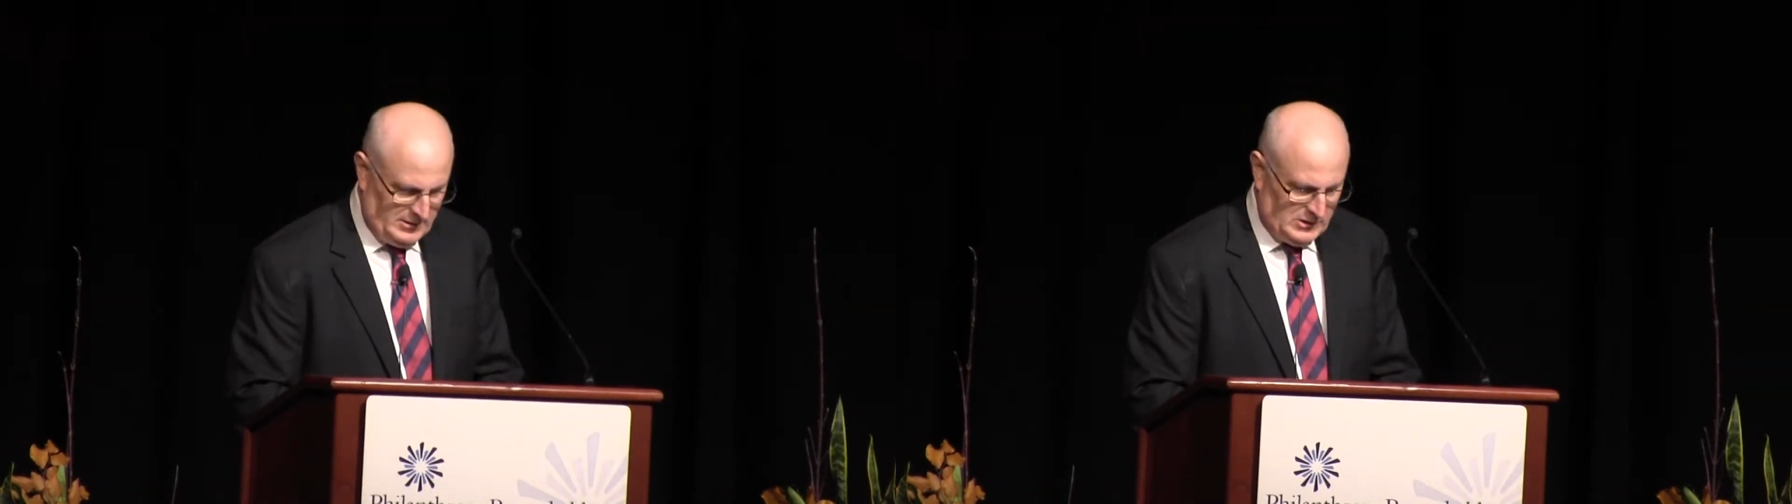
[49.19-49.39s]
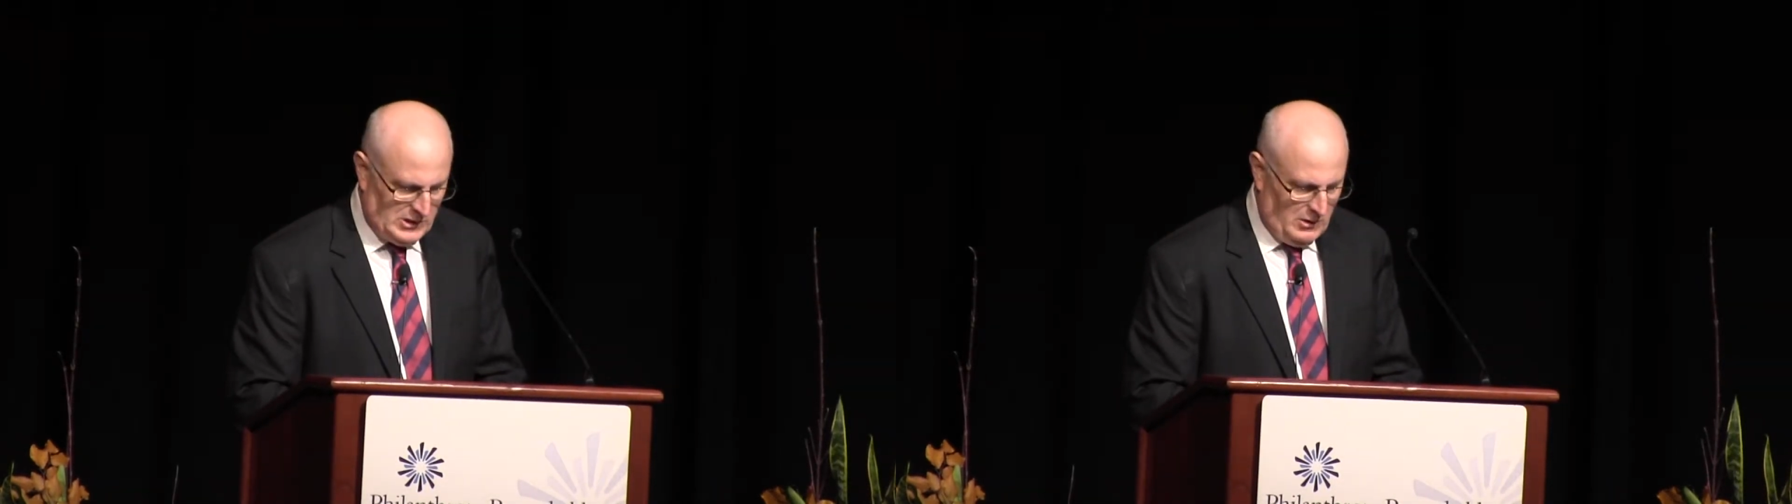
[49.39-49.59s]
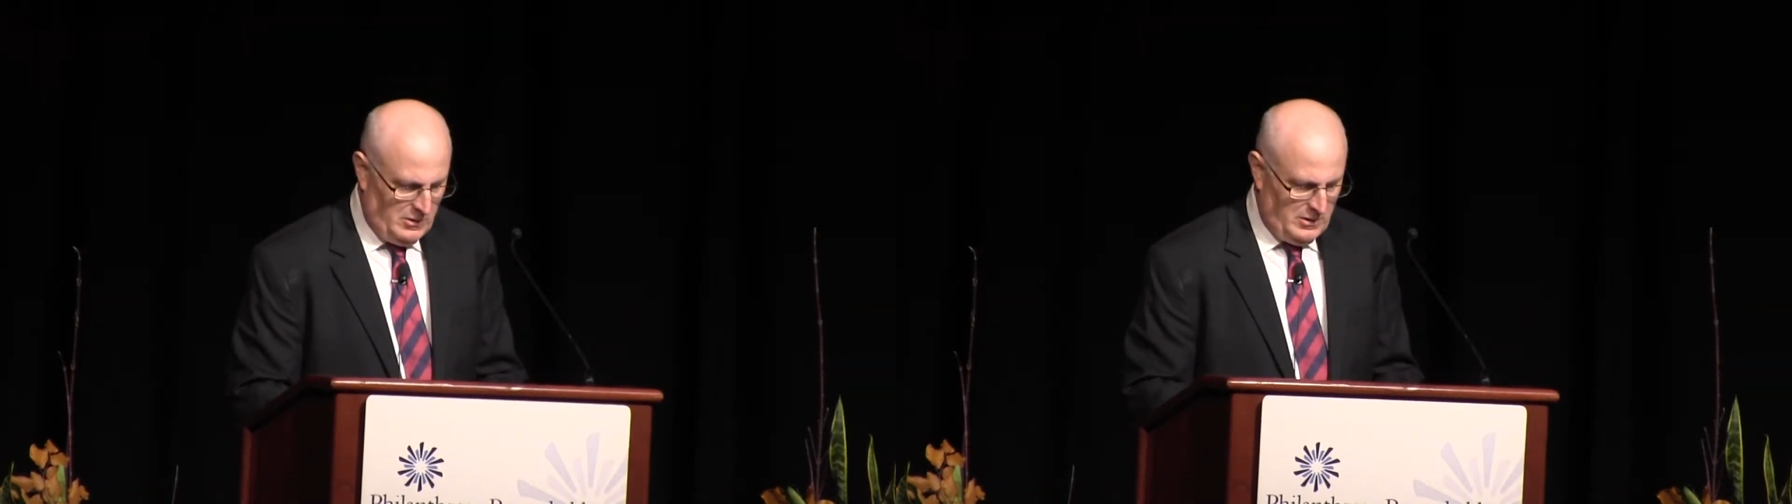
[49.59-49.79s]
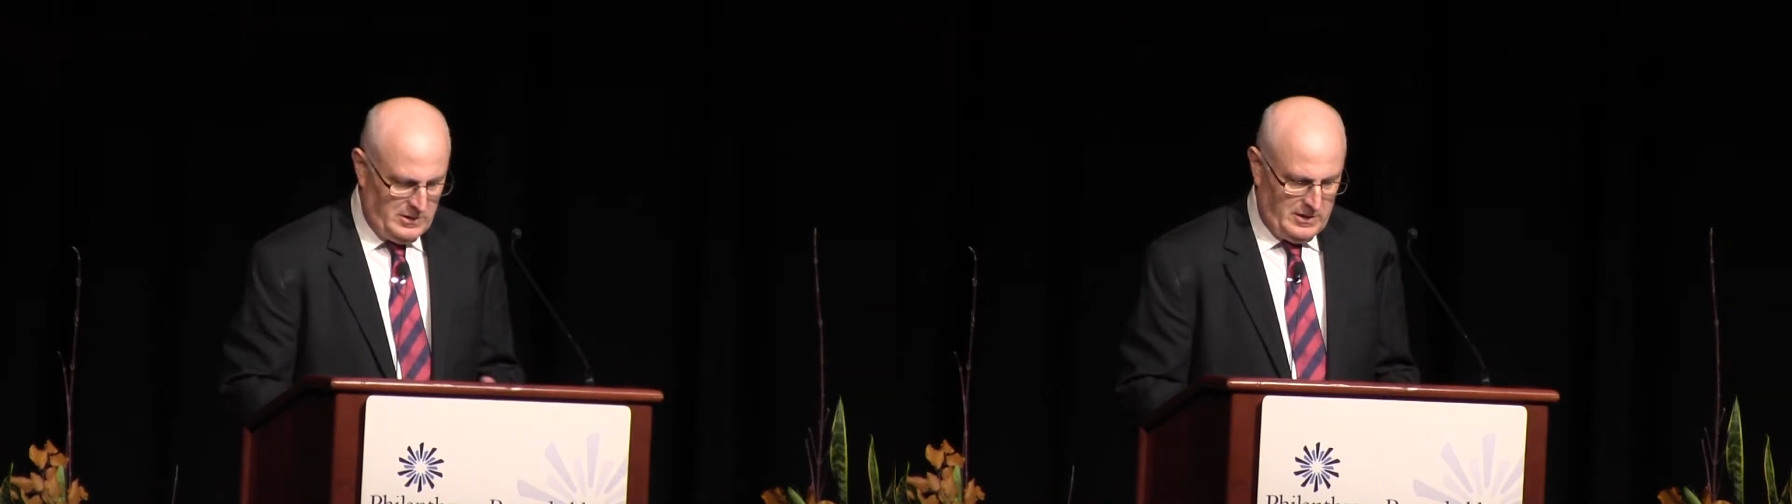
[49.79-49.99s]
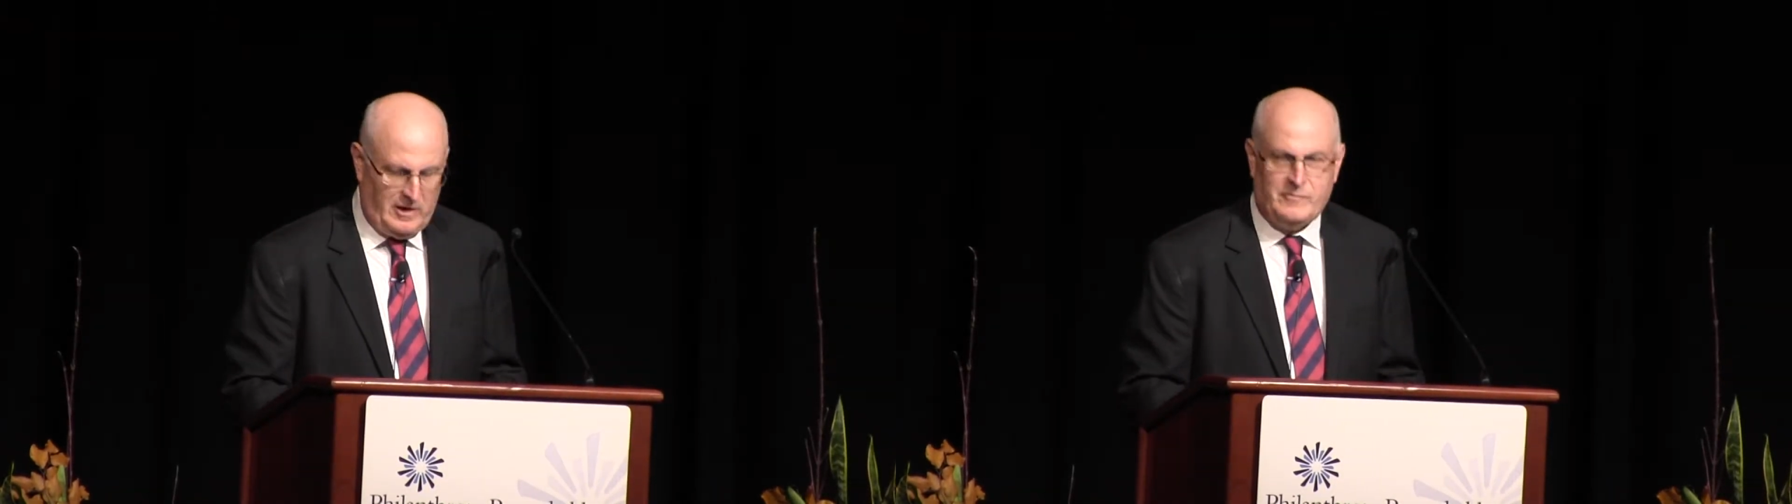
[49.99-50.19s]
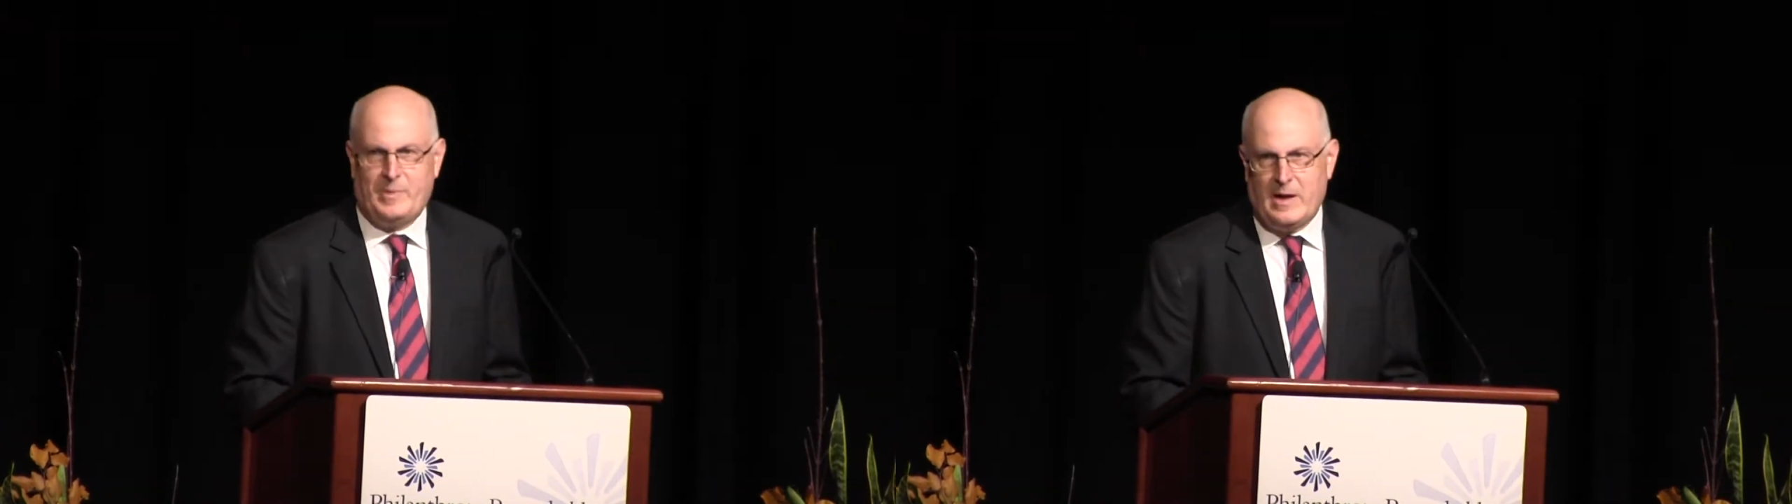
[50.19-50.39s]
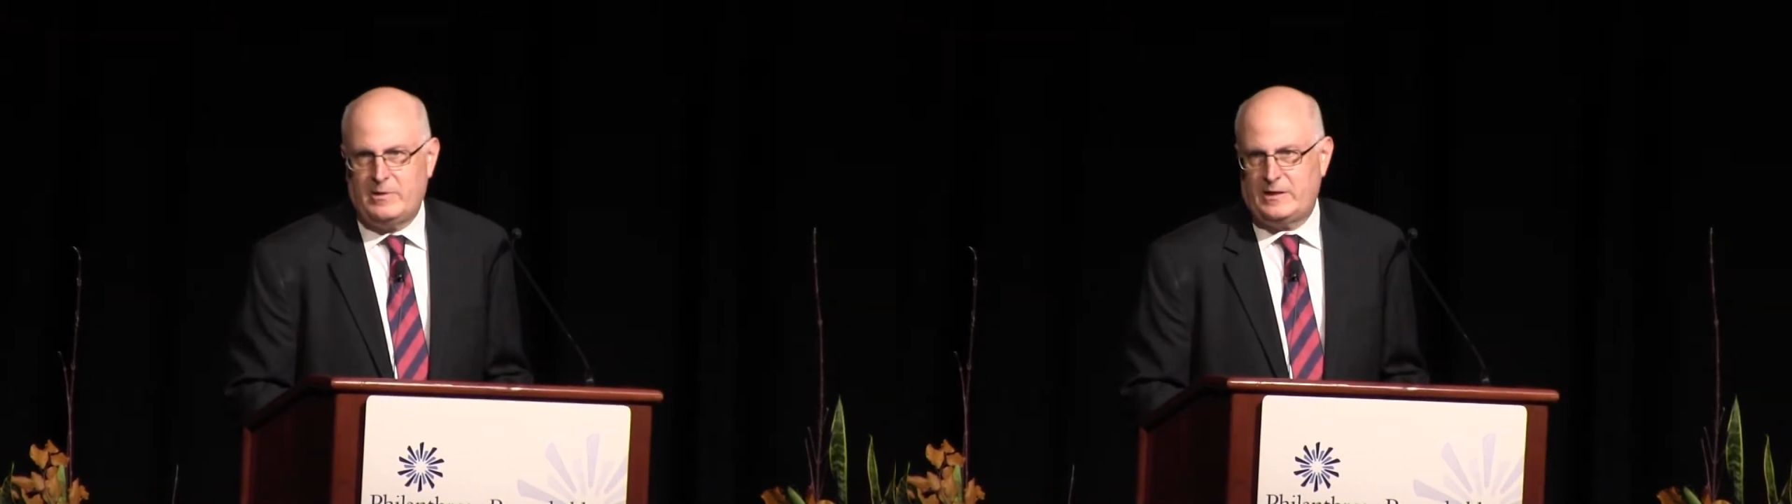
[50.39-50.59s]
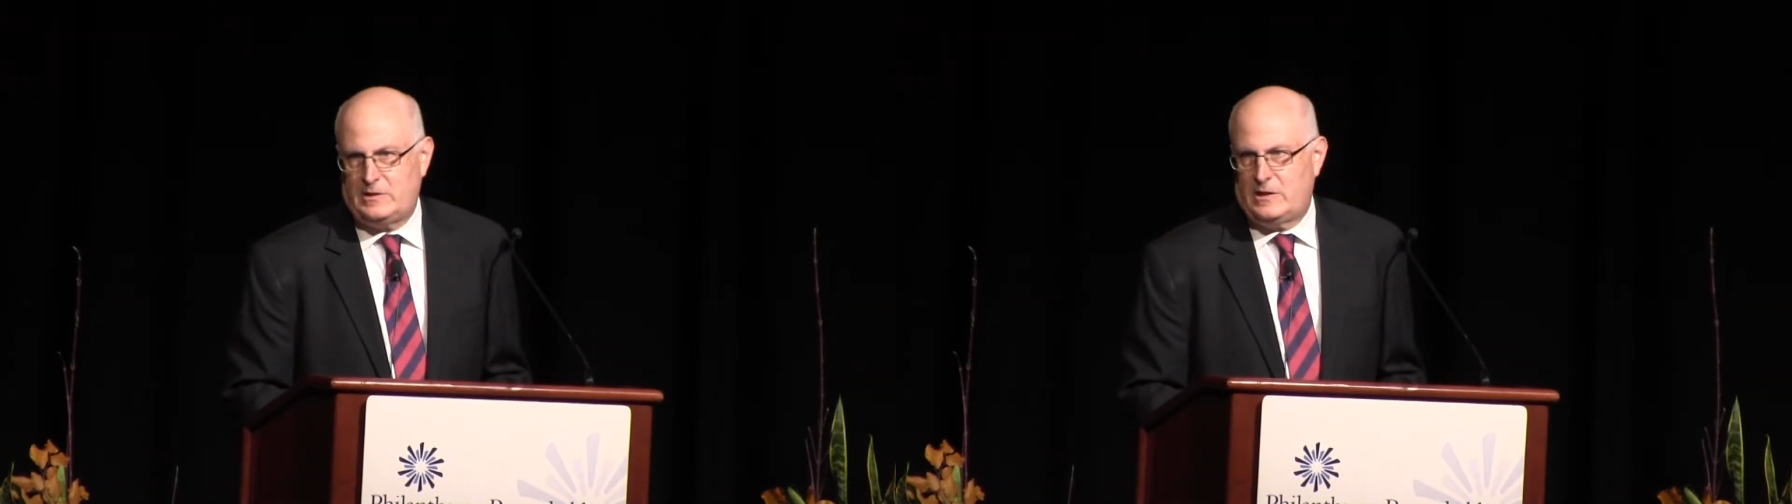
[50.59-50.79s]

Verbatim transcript: and soul of public